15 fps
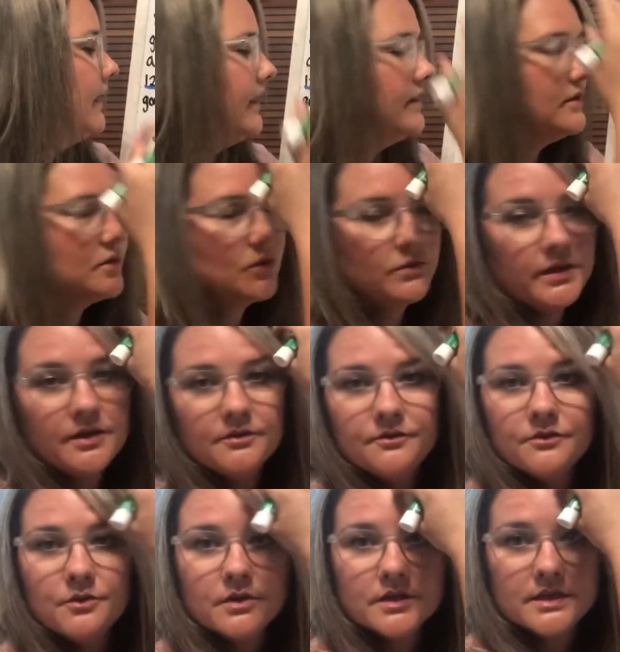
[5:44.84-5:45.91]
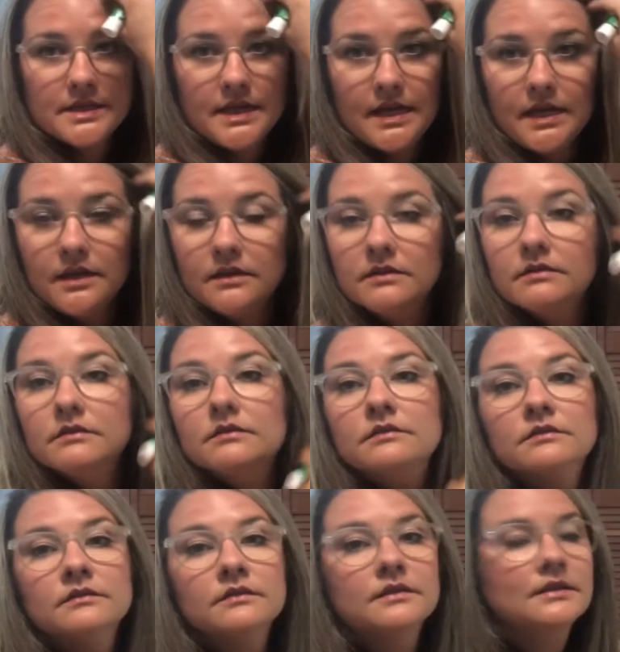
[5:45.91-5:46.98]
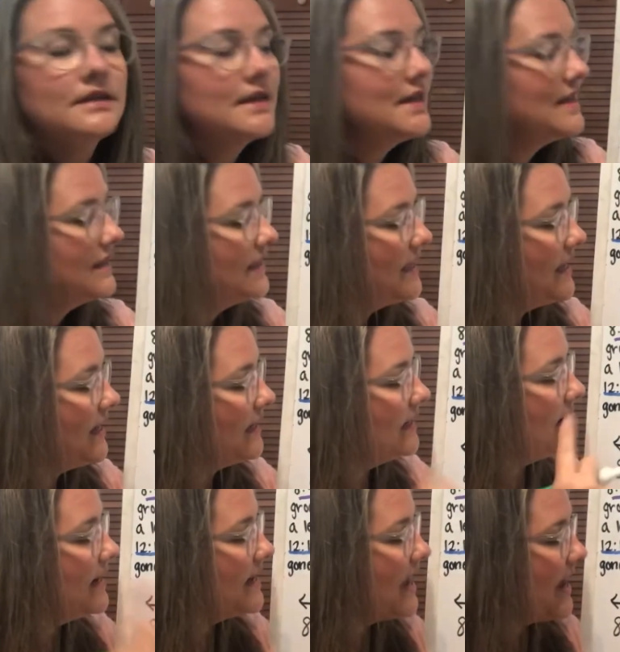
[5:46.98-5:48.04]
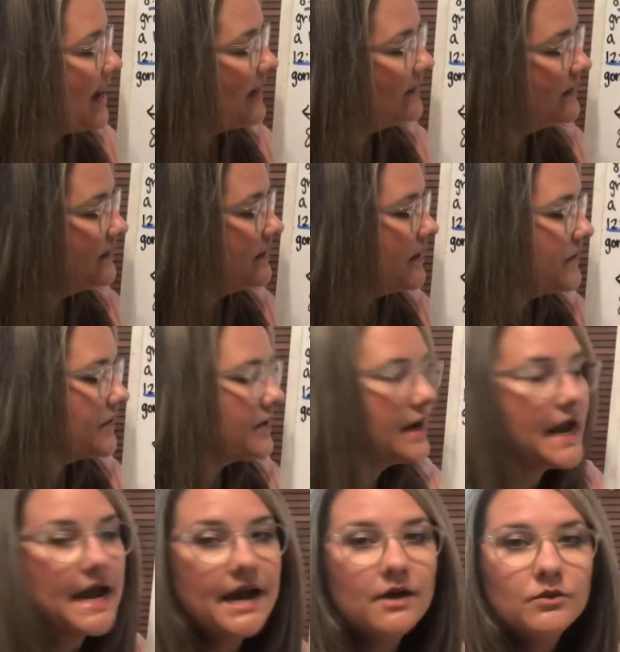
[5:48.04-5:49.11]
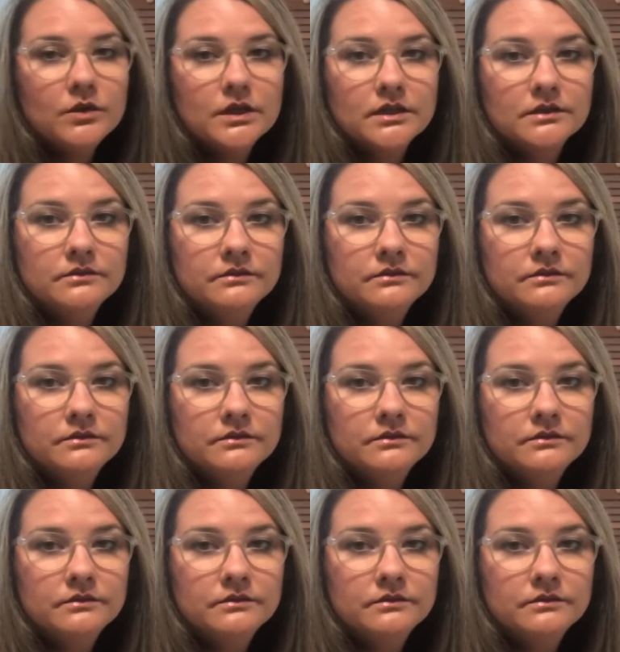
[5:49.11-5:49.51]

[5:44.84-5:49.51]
at 12:14. Can I add another hour?